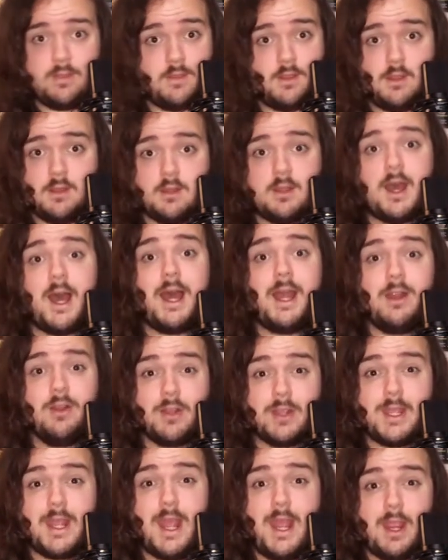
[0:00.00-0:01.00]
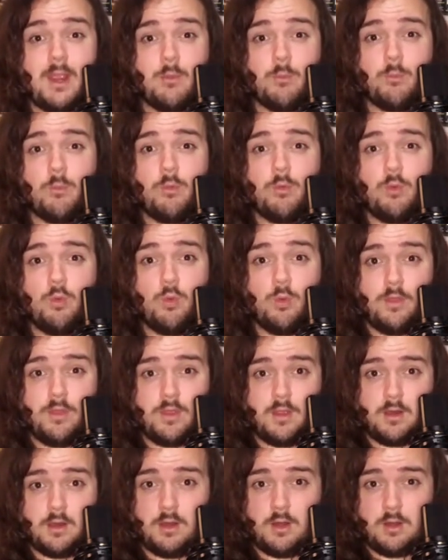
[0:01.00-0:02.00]
the entire game
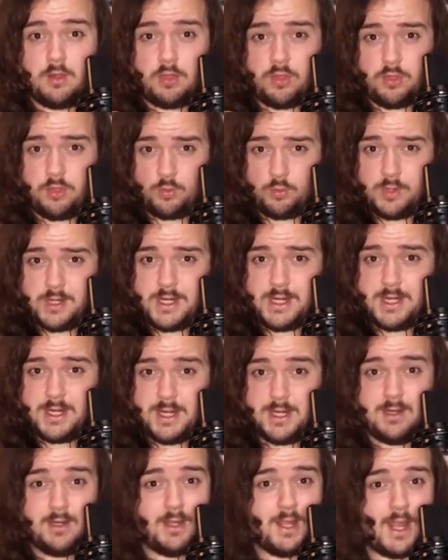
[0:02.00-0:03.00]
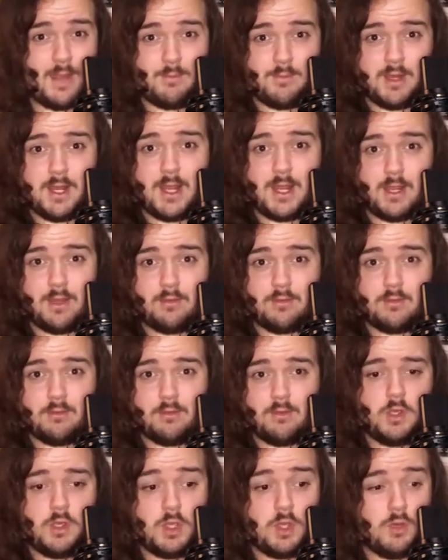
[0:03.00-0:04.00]
within three in-game days,
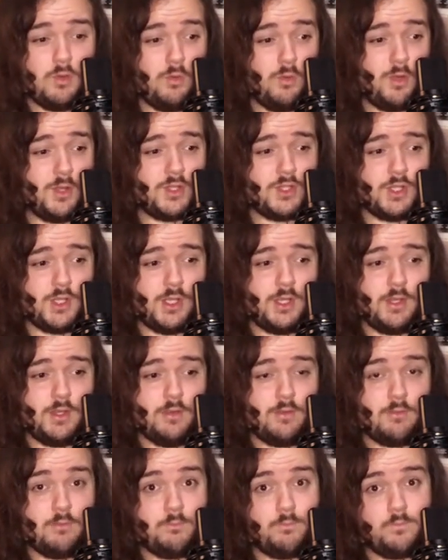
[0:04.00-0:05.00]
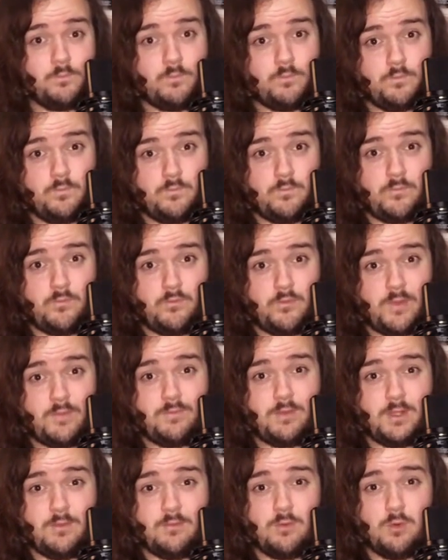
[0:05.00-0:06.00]
which is
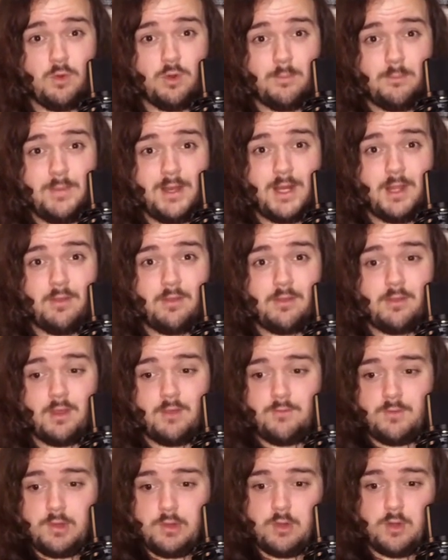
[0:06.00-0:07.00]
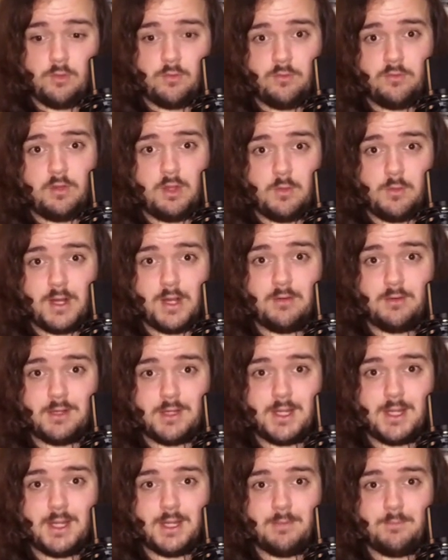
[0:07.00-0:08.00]
54 minutes if you don't slow down
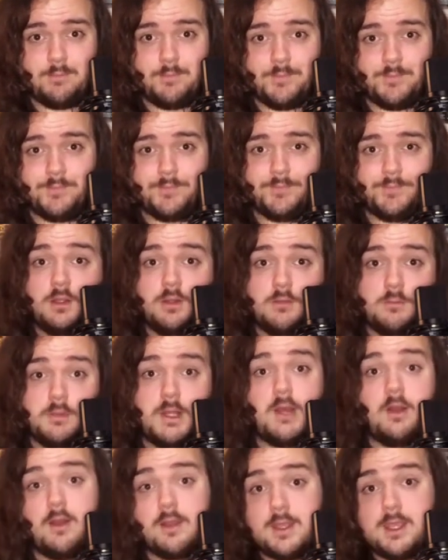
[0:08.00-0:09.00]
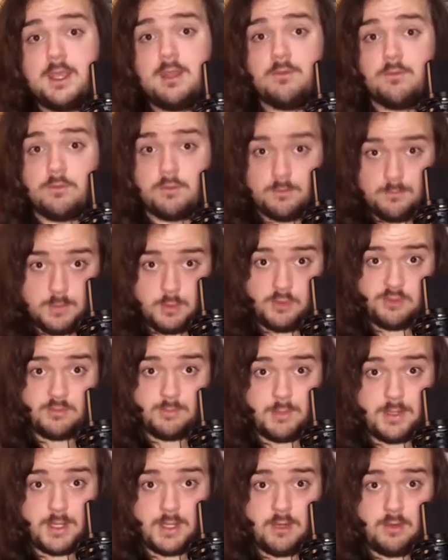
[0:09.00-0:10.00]
time. Now again, for most
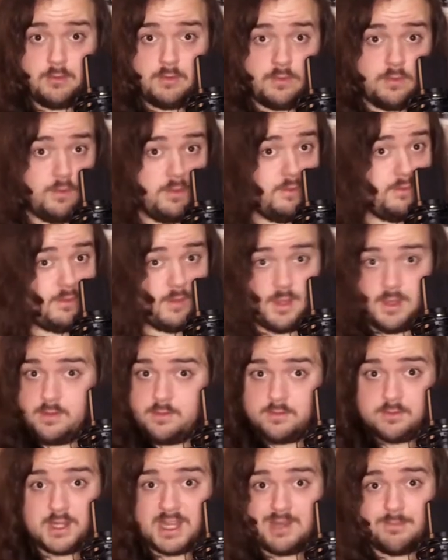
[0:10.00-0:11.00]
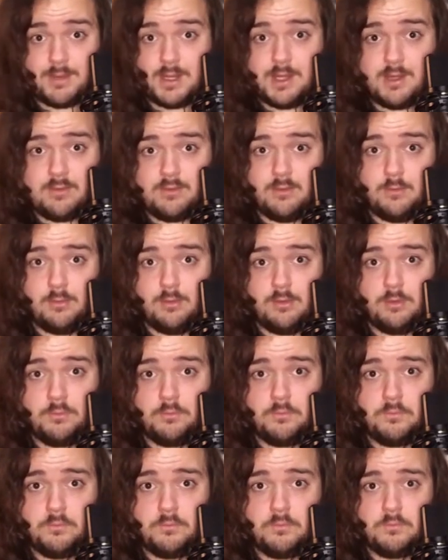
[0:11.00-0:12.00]
players, this is not possible.
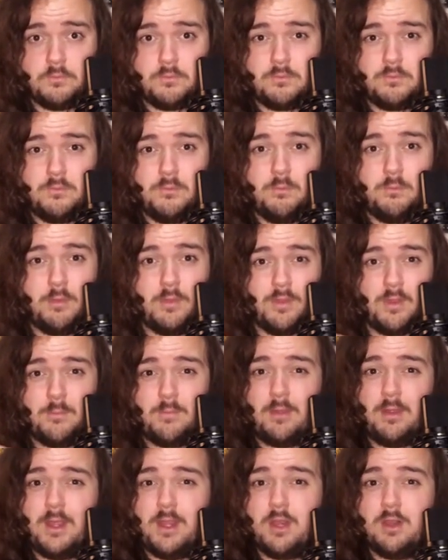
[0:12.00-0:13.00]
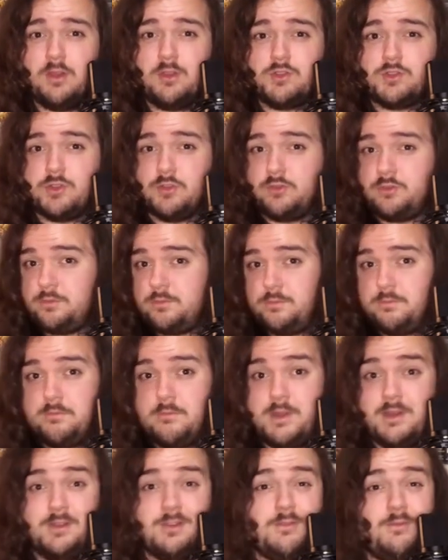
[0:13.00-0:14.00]
But the player is just
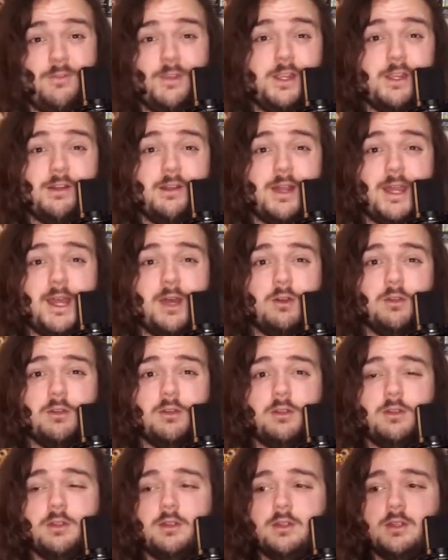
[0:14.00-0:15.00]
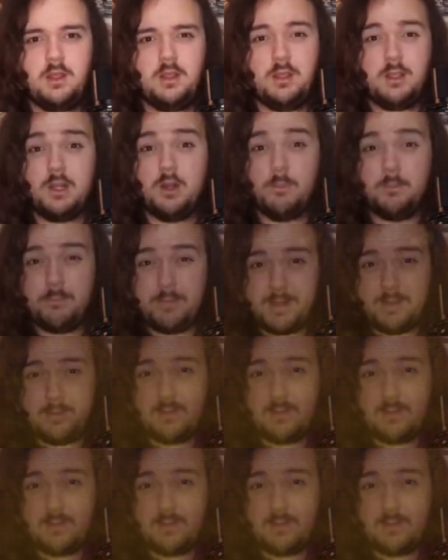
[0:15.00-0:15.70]
meant to figure it out. You know, beat